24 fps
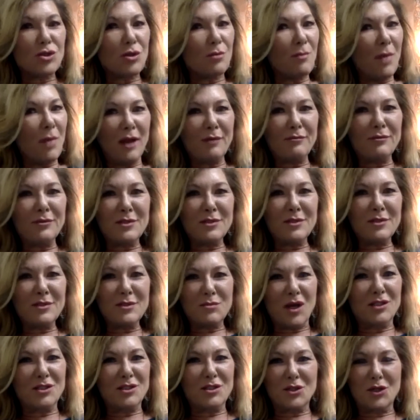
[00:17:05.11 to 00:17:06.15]
my
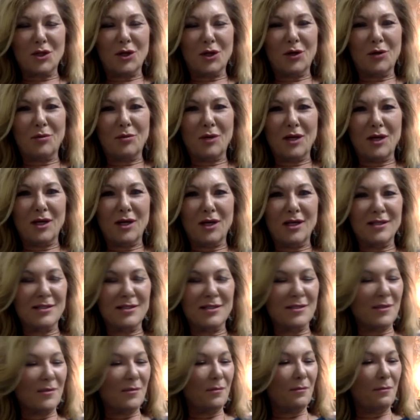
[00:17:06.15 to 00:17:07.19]
response to her
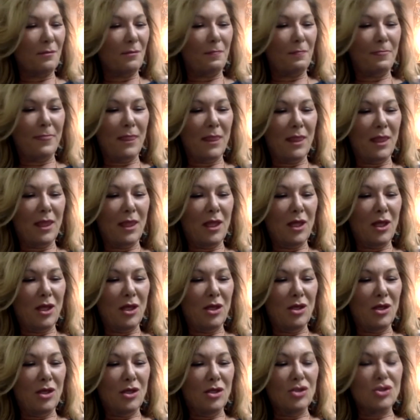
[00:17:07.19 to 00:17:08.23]
was,
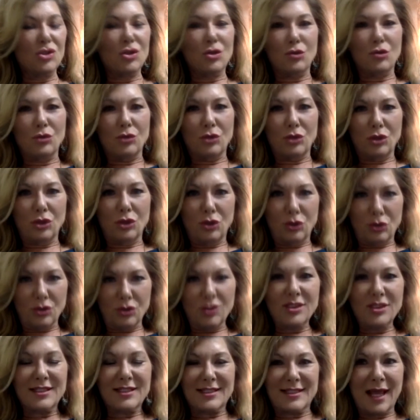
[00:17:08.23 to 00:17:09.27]
so you're
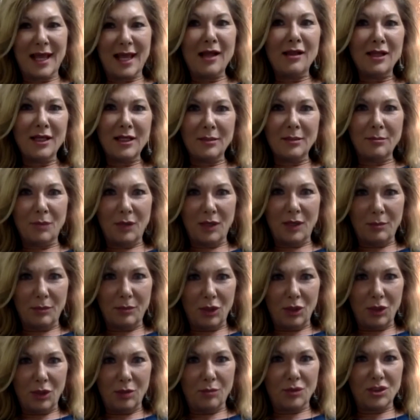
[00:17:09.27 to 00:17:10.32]
selling people
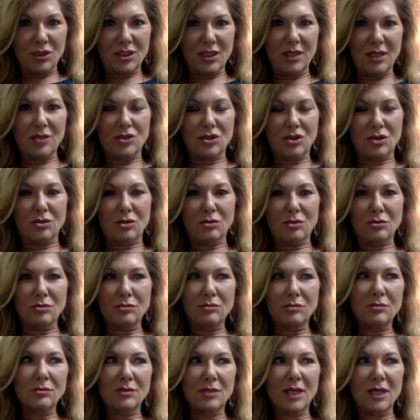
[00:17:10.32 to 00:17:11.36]
a procedure
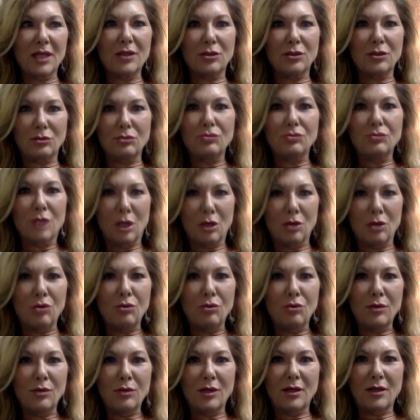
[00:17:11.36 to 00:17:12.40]
that you
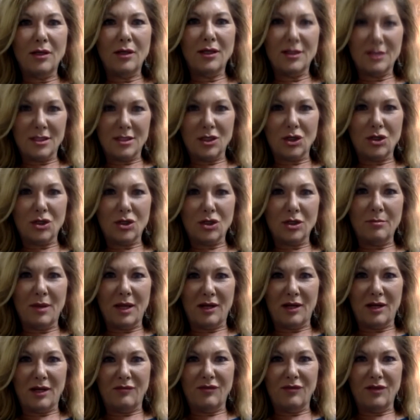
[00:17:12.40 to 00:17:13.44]
know isn't going to
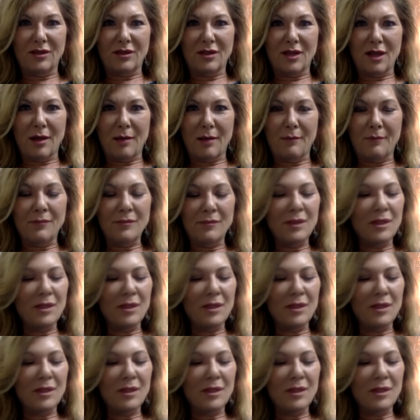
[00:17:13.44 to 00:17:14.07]
benefit them,